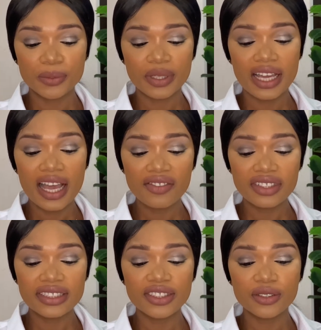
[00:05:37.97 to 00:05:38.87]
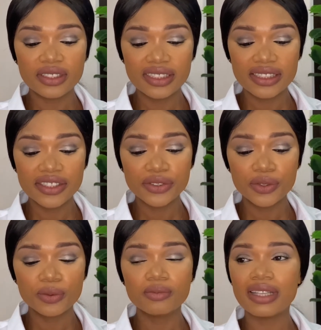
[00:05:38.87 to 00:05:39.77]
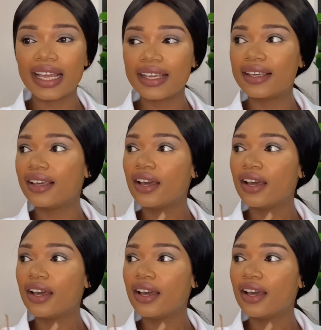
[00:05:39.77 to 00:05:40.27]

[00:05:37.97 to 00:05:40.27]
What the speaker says: You can have this in your sitting room, like